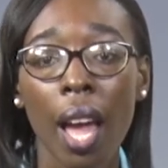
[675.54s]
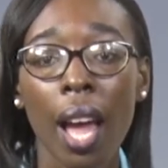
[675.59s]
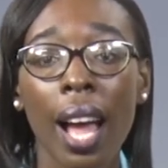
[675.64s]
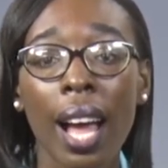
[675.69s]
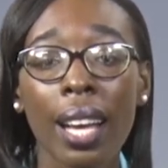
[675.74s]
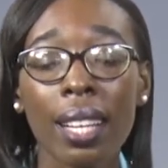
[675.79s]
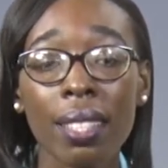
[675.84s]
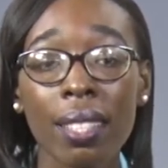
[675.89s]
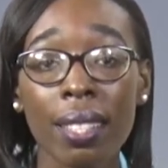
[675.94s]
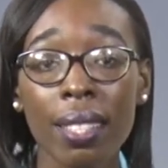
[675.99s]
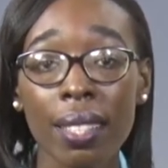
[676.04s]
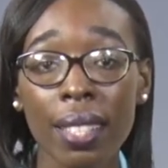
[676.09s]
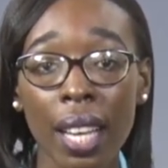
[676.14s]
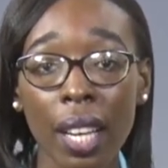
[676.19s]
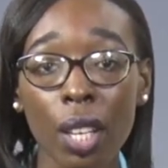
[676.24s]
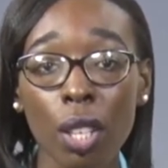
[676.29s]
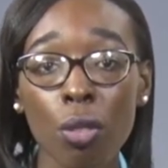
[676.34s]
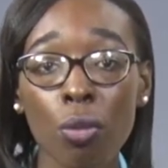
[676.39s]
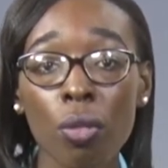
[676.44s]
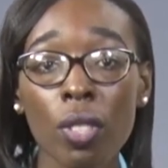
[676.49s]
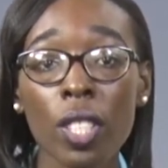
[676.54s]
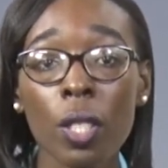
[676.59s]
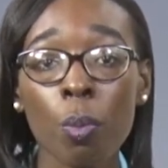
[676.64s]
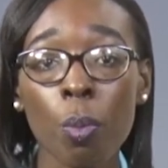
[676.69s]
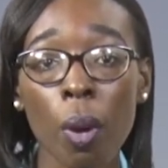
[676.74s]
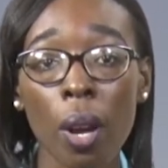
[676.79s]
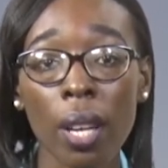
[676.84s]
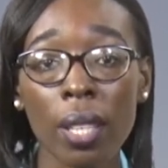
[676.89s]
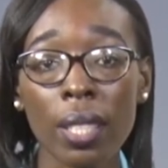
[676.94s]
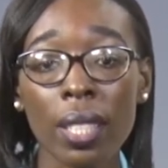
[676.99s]
A second
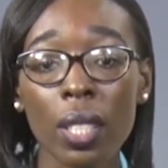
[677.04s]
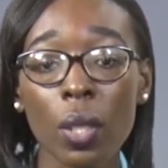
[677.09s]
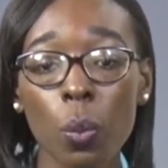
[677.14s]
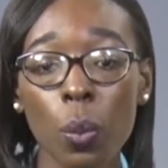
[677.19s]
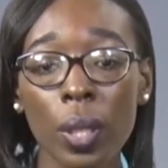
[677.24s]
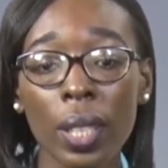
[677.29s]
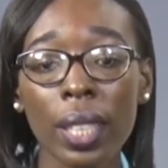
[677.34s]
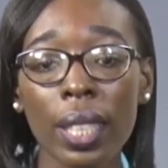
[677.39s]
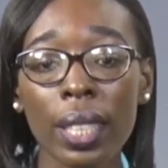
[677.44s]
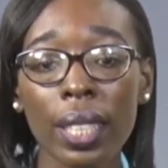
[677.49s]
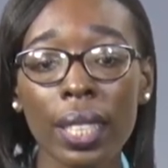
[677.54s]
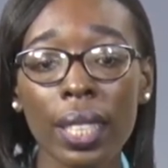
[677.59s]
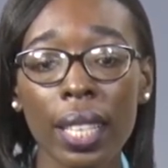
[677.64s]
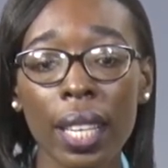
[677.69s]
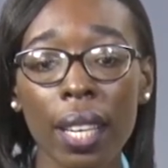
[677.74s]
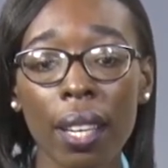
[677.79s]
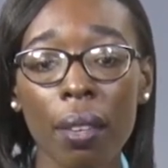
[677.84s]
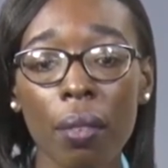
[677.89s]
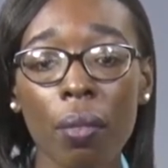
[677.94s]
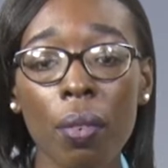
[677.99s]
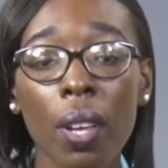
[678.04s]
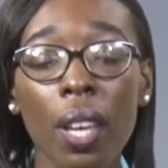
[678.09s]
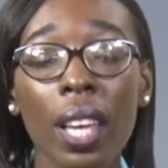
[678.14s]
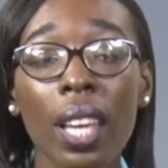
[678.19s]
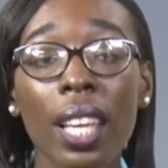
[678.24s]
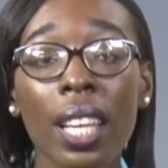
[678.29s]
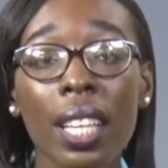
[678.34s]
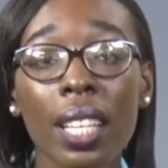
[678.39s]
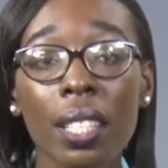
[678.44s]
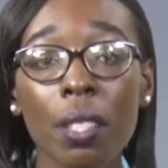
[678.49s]
response that we can give
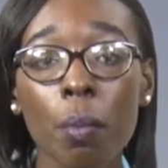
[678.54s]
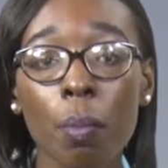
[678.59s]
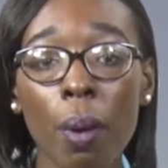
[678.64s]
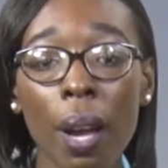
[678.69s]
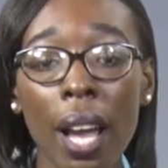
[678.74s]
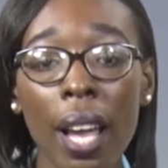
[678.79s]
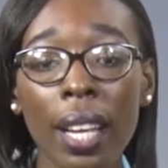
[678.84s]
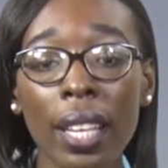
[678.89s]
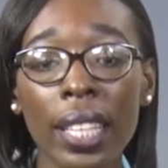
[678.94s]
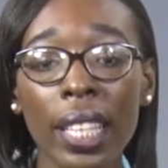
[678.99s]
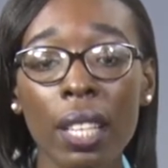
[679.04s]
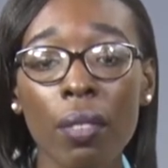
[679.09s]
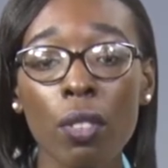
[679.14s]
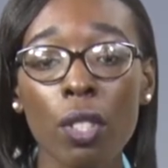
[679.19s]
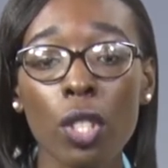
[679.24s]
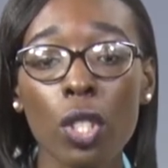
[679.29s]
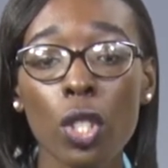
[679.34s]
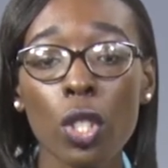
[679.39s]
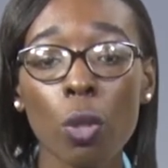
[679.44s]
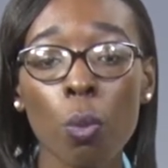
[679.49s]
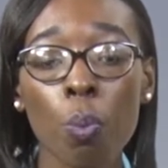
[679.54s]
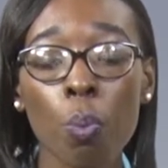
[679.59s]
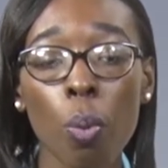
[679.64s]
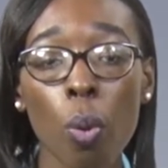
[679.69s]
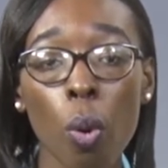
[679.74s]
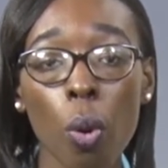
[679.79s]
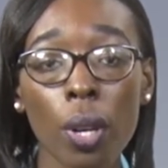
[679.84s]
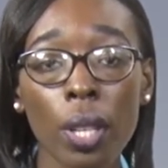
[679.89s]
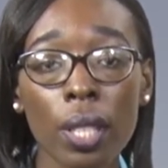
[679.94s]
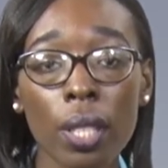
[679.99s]
is by giving
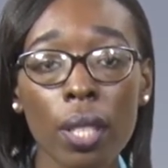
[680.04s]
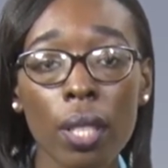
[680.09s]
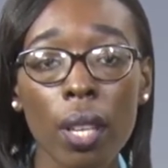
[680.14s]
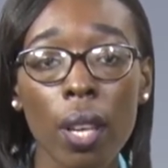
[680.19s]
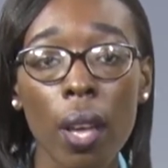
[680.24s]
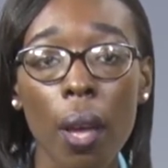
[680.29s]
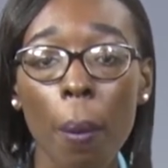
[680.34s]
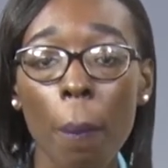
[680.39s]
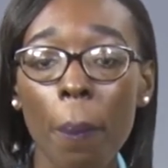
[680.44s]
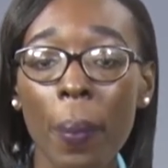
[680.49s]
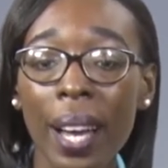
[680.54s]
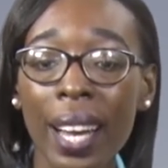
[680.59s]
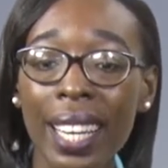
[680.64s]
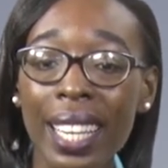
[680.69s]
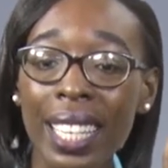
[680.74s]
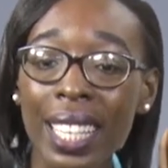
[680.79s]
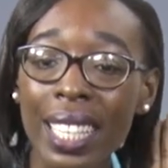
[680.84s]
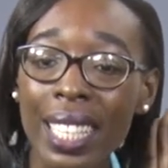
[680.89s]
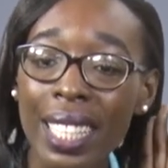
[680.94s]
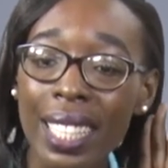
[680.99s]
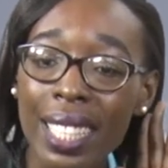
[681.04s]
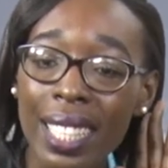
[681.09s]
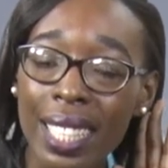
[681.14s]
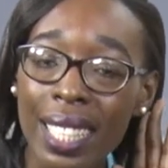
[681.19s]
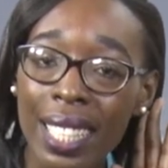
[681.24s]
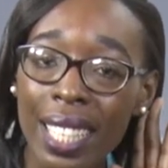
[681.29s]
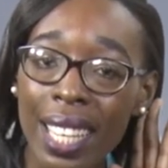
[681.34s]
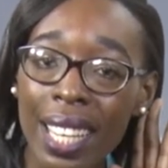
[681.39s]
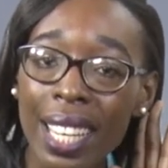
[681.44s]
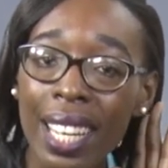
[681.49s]
support, by
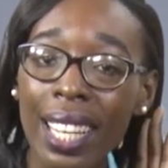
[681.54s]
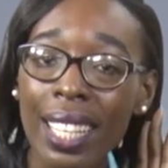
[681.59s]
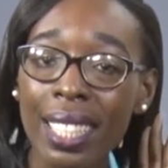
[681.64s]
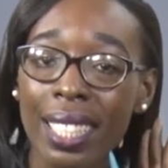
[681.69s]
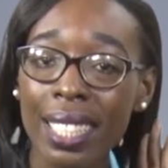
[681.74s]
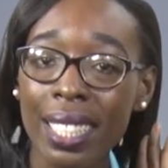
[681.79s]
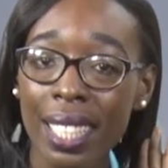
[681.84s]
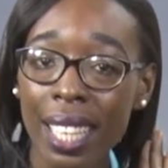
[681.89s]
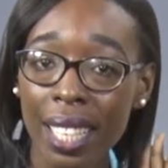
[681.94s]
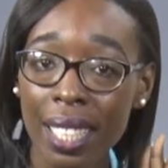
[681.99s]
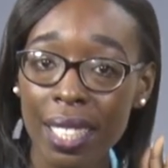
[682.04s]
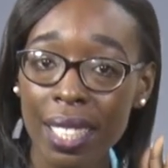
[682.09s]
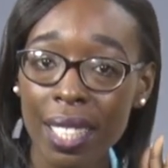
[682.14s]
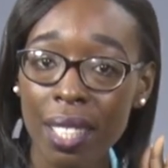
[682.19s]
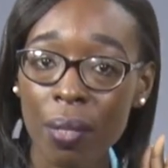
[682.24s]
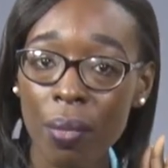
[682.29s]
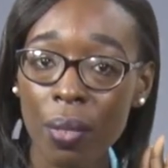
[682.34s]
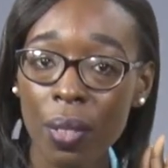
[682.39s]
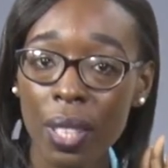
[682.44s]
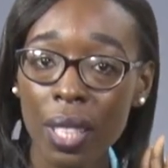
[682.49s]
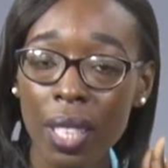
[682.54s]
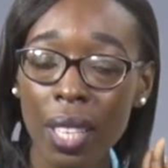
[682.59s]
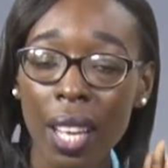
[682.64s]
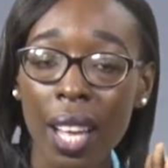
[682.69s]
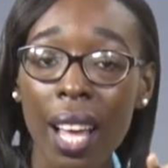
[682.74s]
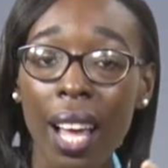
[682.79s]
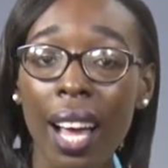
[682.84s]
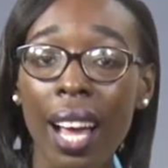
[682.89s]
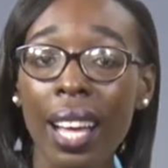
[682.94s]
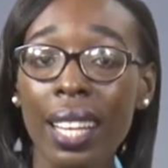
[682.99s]
listening attentively
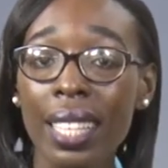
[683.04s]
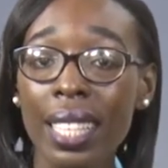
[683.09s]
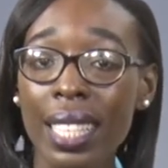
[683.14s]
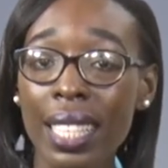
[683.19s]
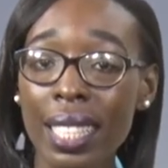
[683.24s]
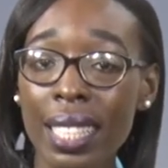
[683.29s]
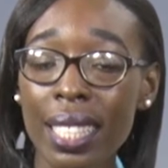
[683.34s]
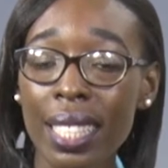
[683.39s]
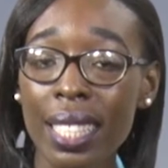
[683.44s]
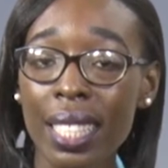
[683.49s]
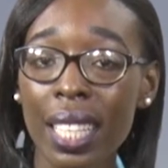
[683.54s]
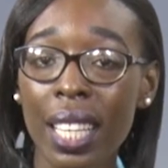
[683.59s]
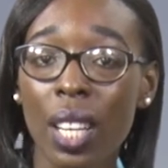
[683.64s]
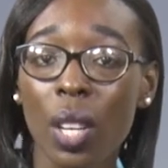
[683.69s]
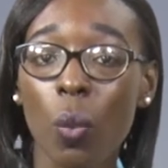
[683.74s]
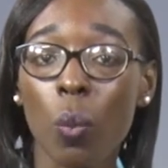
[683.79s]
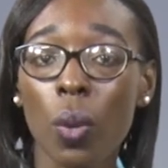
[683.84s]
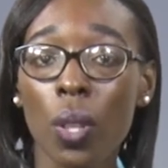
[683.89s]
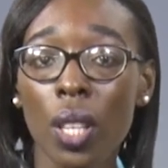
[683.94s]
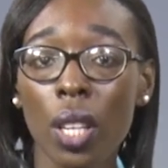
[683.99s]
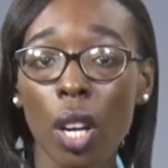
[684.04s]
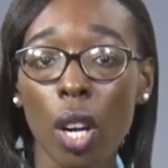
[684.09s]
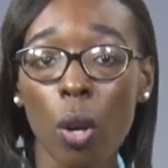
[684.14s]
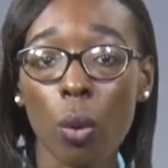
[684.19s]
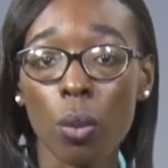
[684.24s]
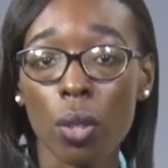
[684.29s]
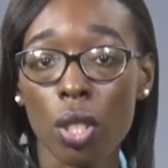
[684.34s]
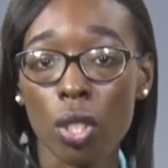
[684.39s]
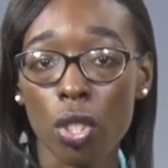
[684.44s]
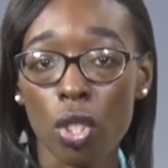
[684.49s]
and listening
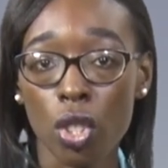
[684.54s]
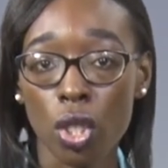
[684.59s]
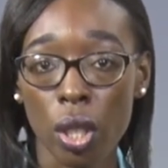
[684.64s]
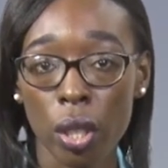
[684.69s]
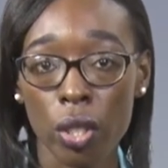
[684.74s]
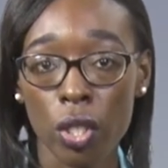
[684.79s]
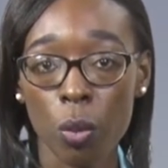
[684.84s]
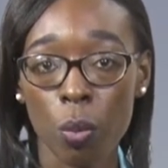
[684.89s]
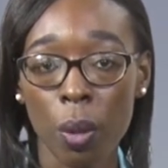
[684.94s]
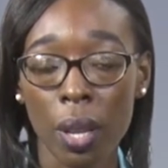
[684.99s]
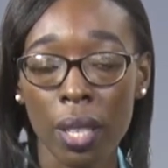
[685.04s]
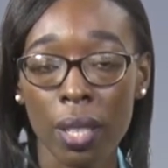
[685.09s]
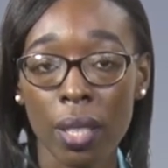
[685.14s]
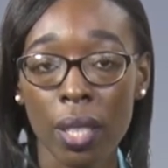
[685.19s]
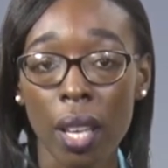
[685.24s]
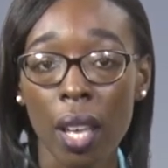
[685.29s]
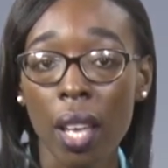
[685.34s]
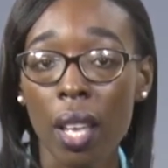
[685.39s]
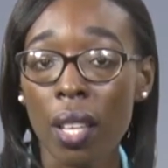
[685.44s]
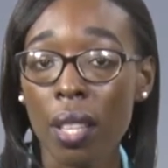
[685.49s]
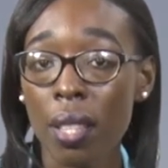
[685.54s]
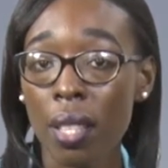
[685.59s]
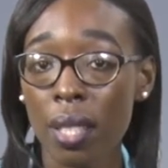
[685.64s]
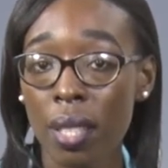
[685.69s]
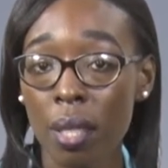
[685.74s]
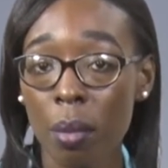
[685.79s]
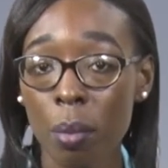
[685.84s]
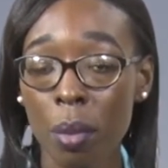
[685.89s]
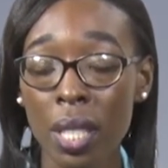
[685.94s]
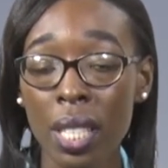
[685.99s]
without judgment.
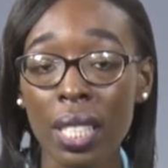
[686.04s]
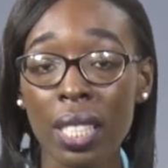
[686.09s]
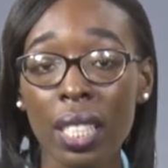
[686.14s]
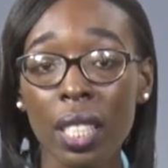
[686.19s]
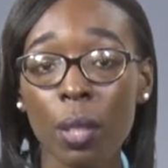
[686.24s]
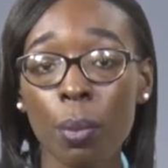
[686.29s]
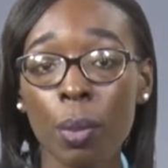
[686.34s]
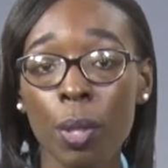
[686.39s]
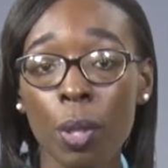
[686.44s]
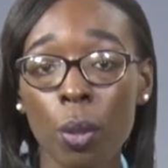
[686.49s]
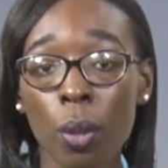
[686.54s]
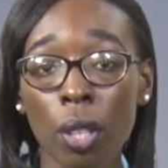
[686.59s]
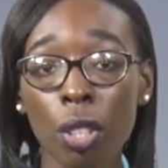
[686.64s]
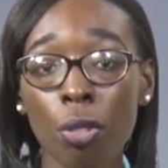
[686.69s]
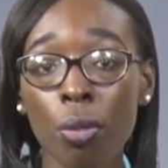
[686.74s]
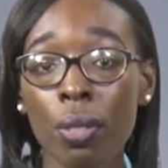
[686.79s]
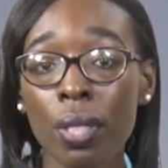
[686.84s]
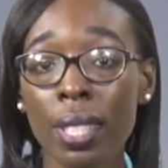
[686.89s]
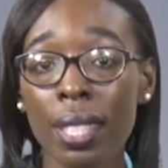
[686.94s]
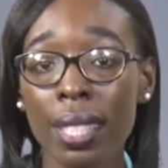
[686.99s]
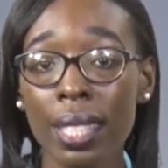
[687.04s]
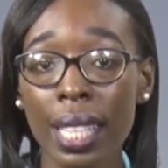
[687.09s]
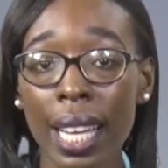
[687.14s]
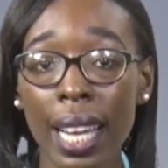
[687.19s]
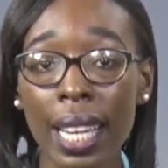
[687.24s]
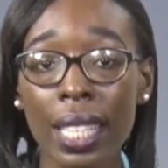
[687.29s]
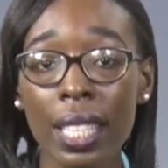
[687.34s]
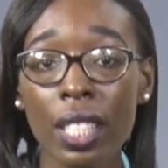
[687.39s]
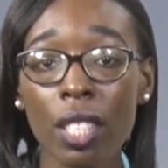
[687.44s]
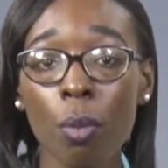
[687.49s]
This means that we do not
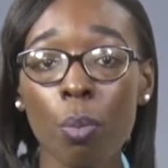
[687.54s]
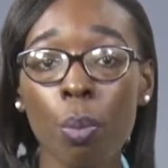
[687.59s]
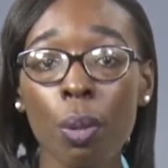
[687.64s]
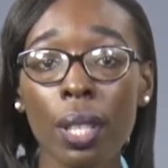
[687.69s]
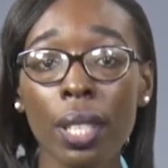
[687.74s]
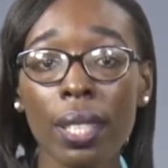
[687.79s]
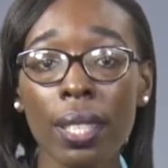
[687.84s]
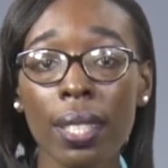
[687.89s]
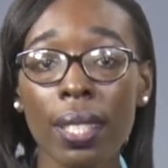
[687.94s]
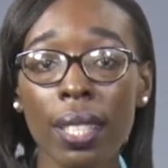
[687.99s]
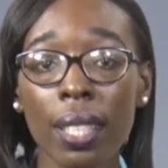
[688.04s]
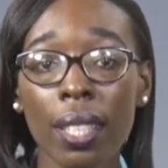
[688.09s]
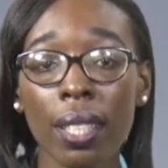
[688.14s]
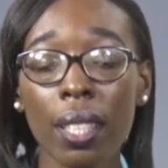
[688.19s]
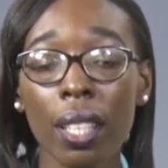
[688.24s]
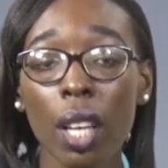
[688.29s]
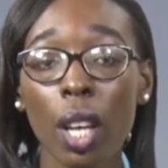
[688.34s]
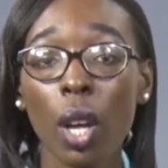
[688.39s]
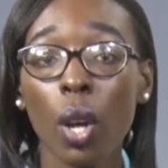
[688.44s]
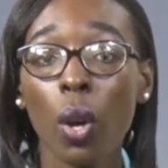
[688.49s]
criticize the person,